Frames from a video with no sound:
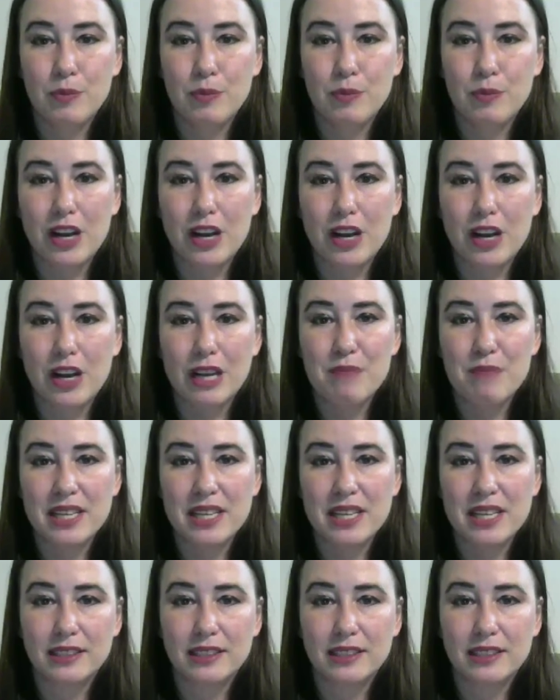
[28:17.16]

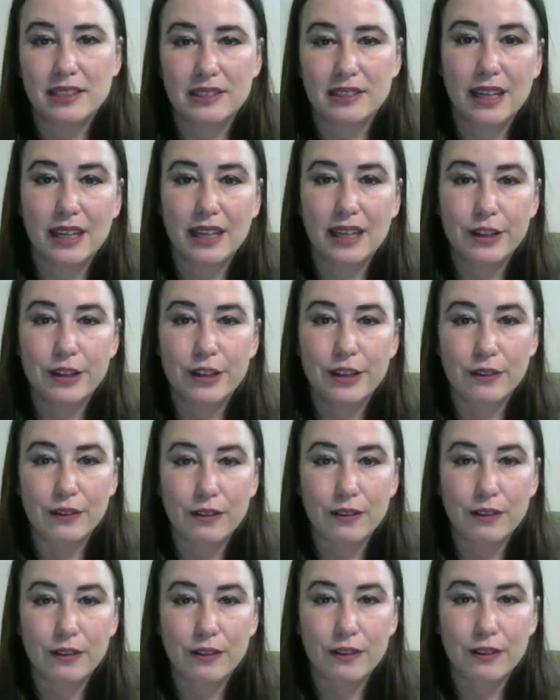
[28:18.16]
recommend that you
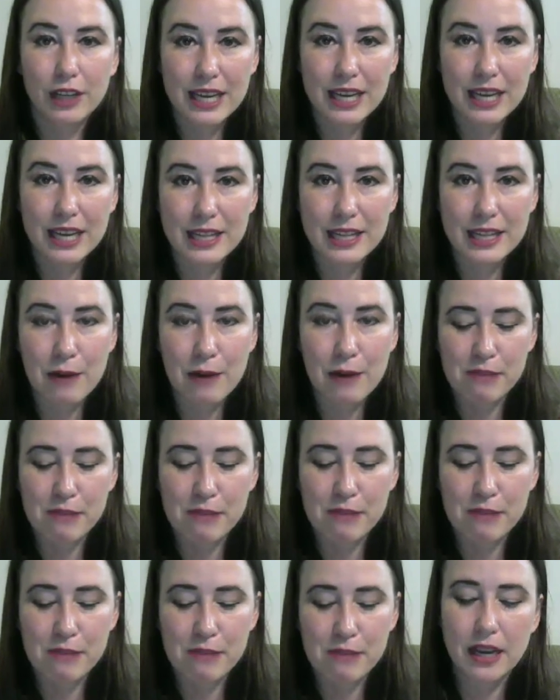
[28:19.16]
look into that with
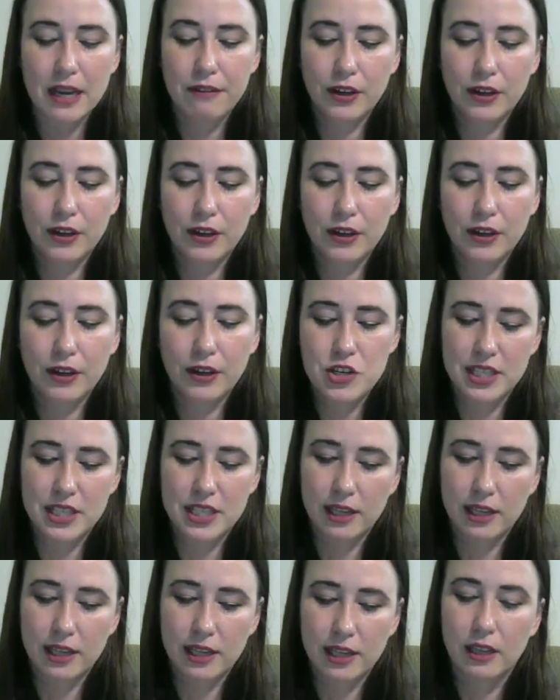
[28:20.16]
me if you're
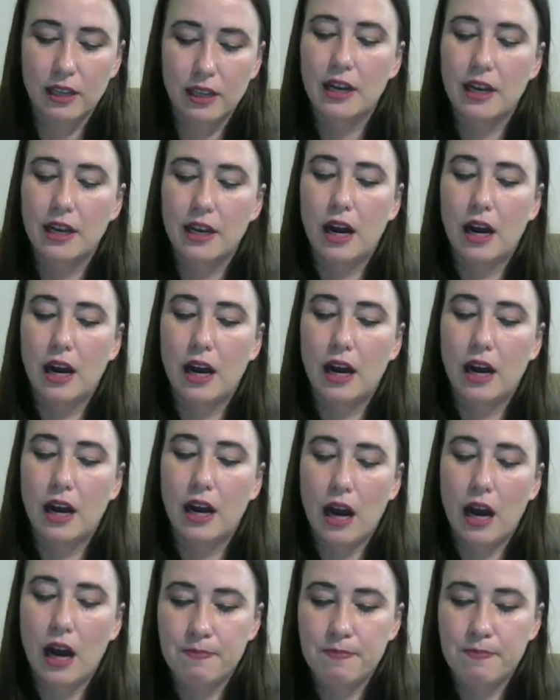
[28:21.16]
interested.
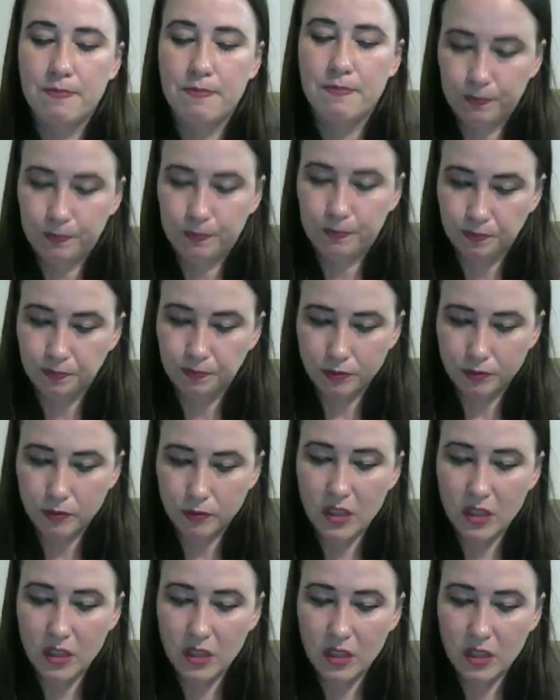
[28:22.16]

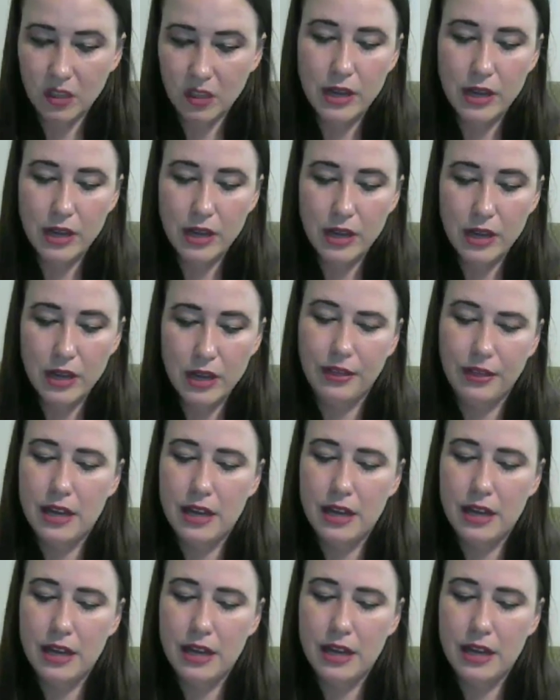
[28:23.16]
So yeah, then,